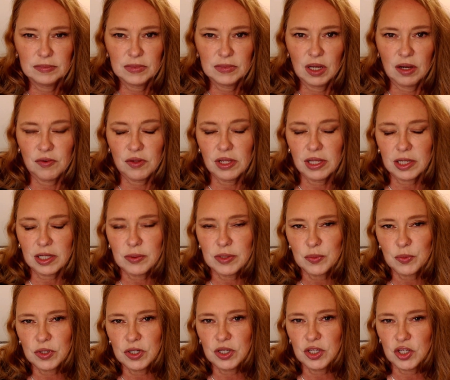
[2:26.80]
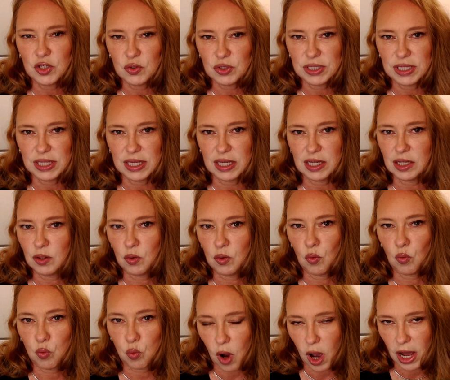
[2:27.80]
For the liquids, we're using
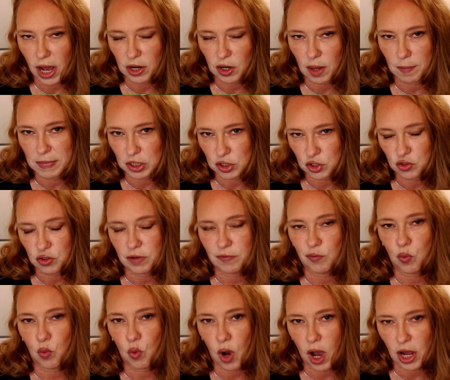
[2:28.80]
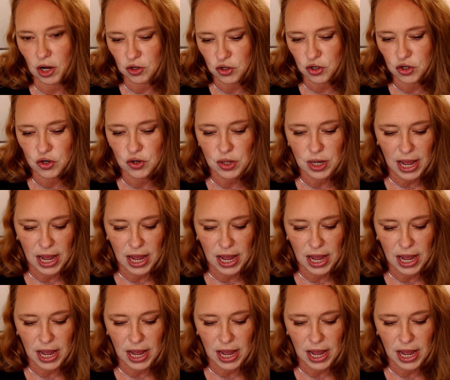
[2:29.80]
a mixture of water